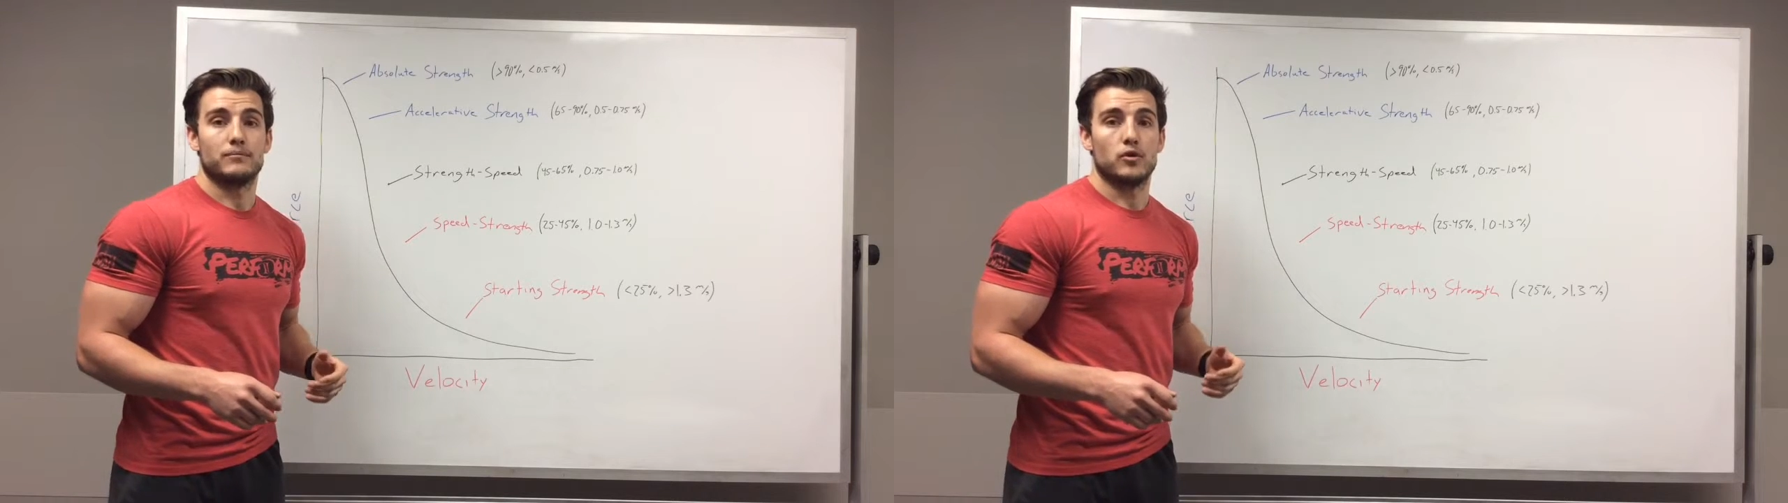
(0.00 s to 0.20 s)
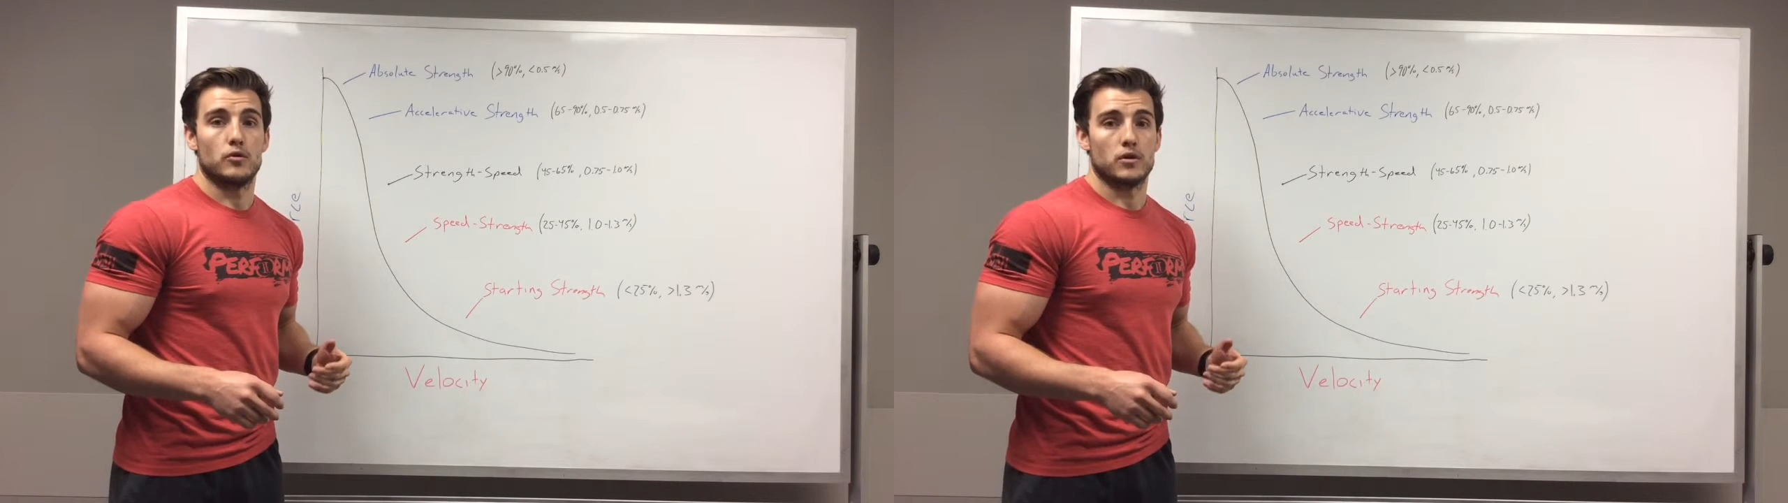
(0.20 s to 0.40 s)

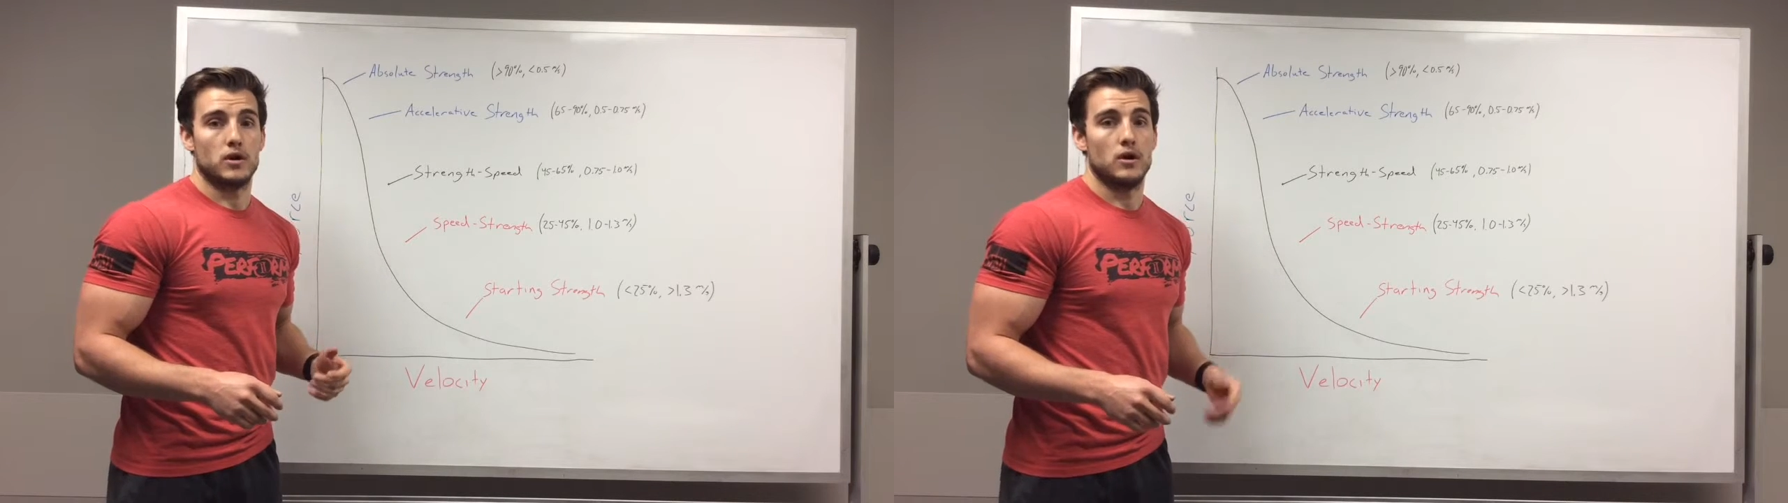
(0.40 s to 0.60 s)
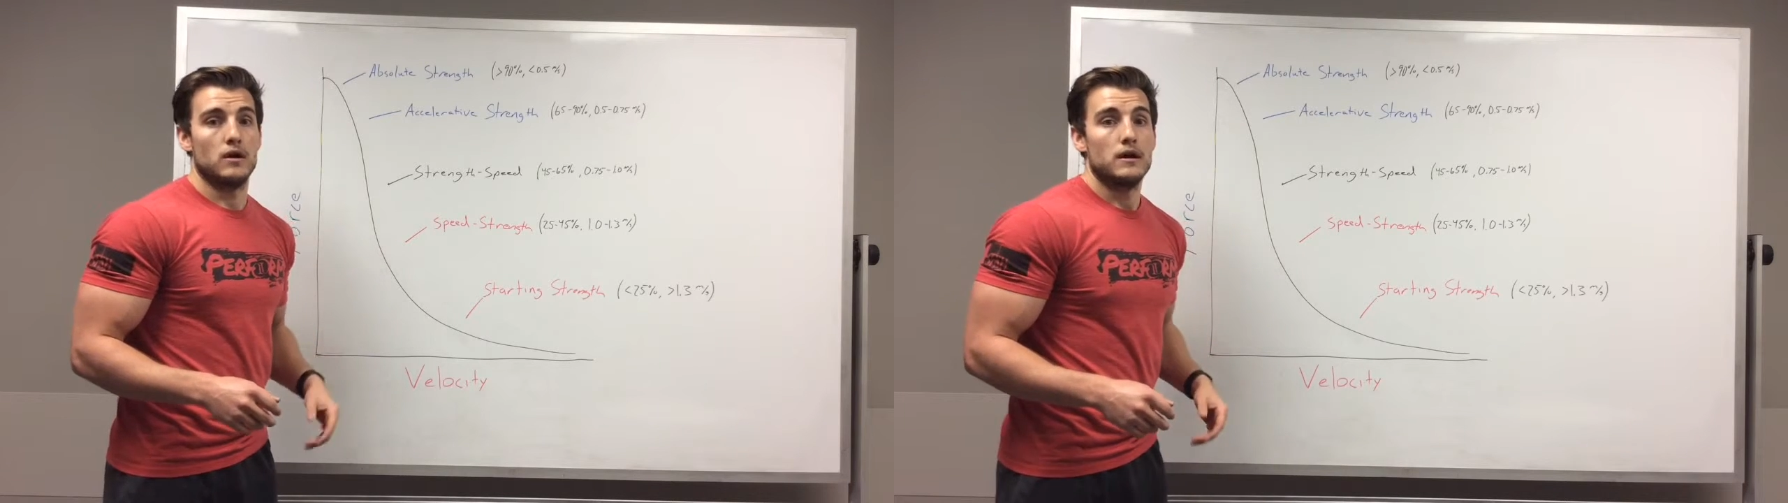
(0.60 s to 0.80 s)

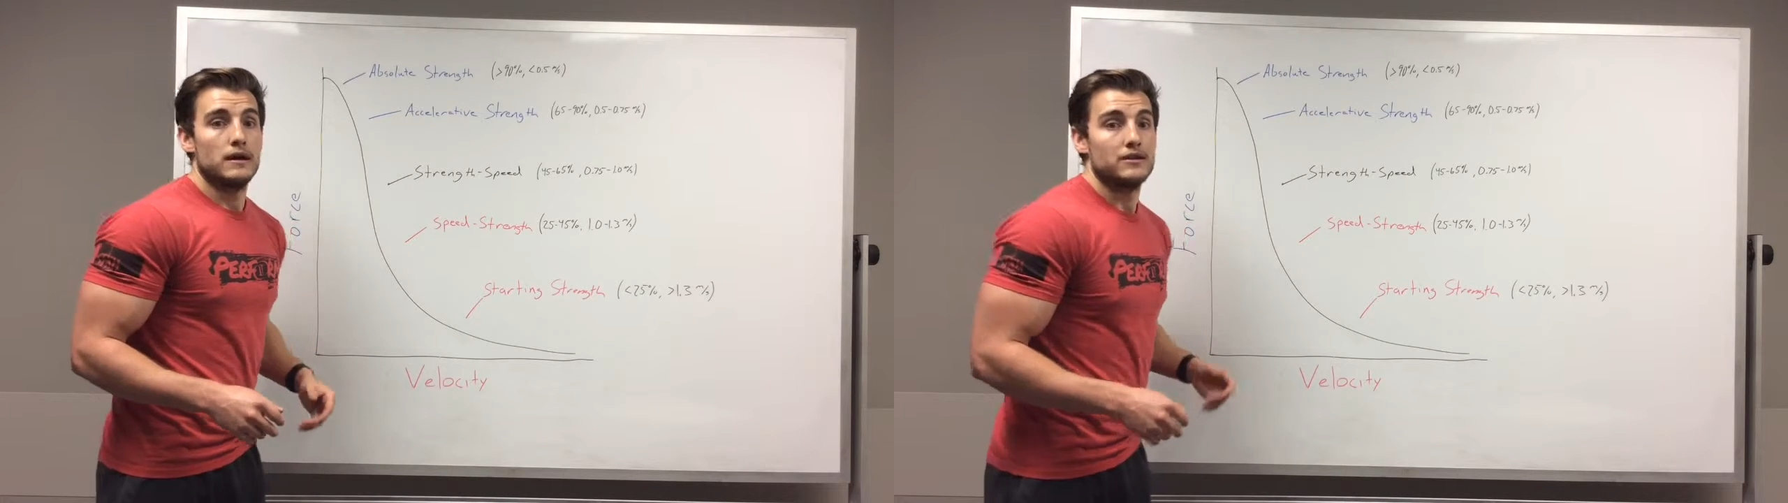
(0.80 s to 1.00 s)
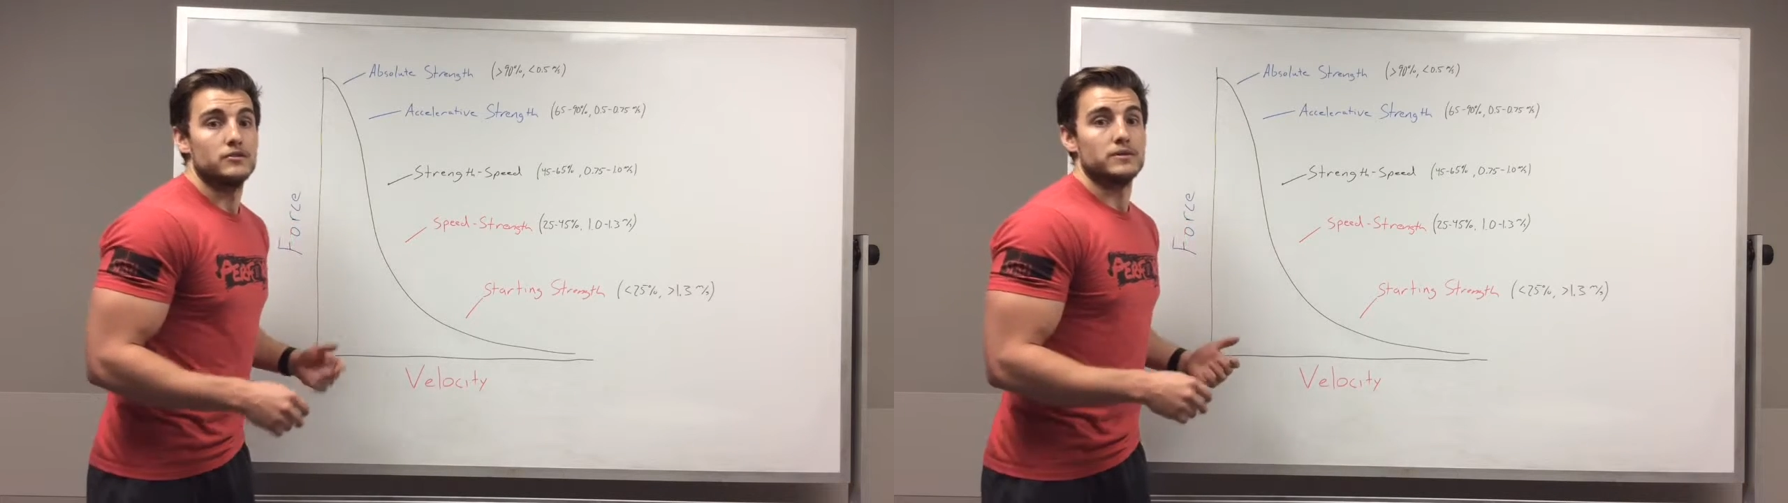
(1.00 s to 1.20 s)
protocol
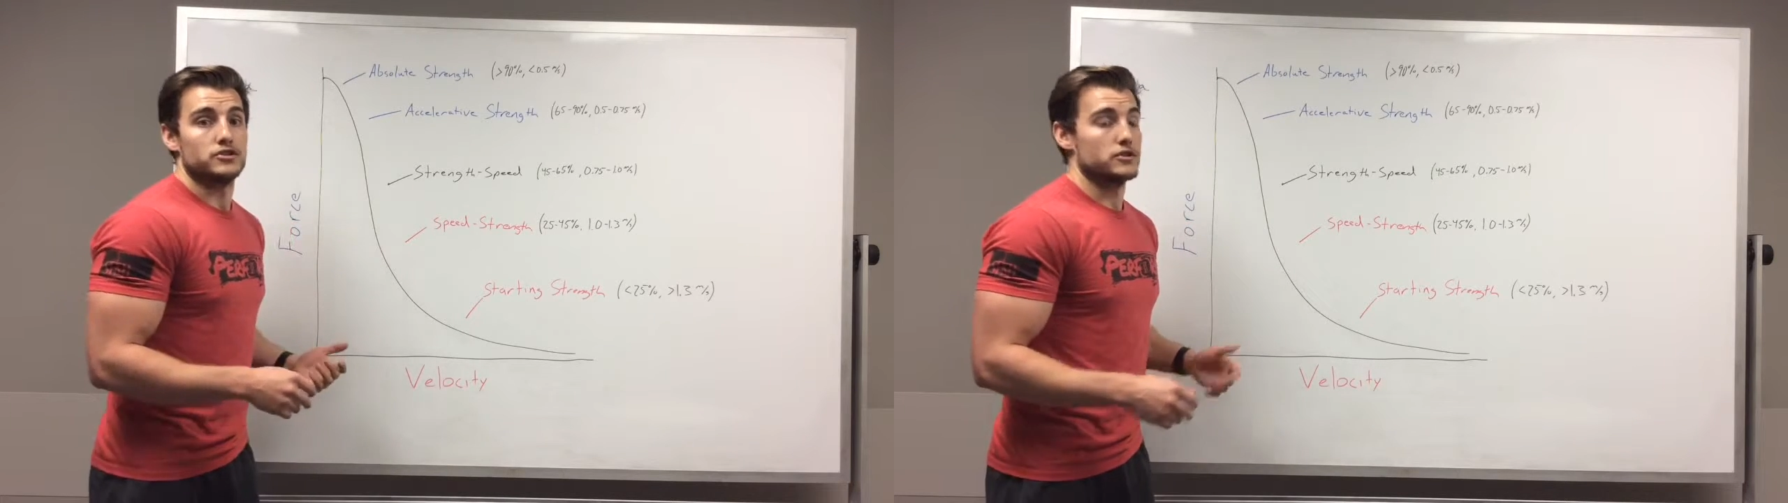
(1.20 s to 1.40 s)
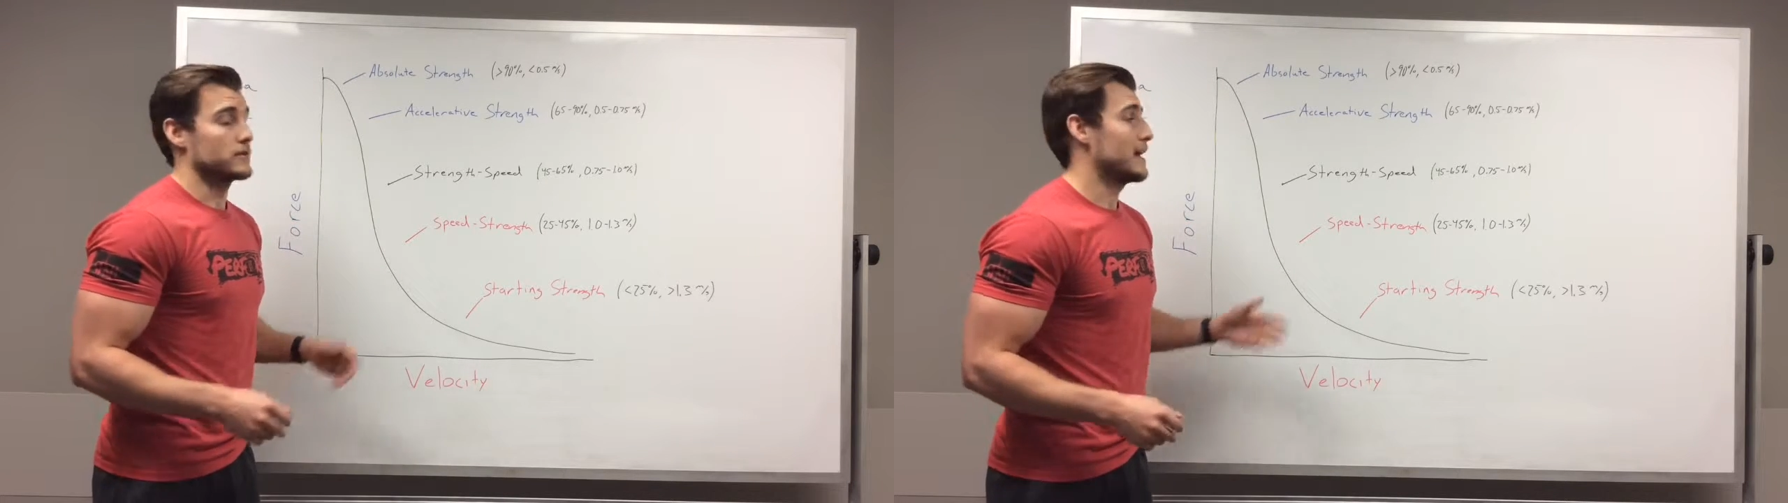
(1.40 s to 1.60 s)
to
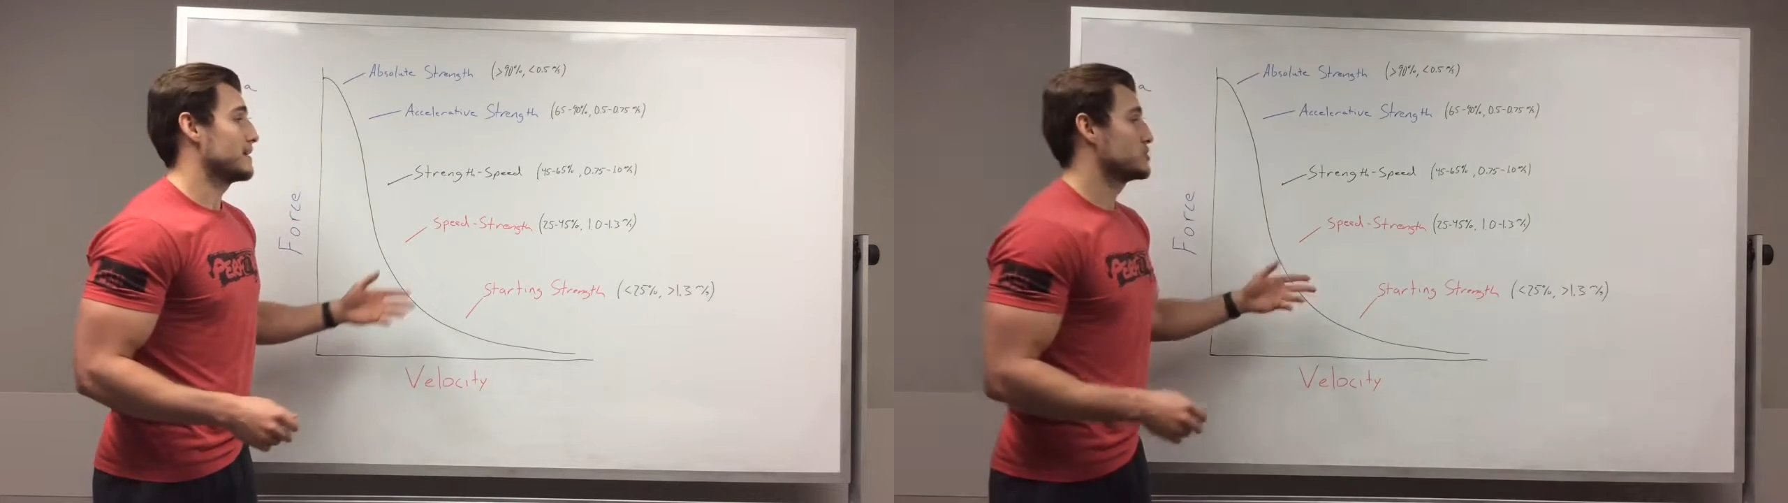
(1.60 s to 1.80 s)
ensure that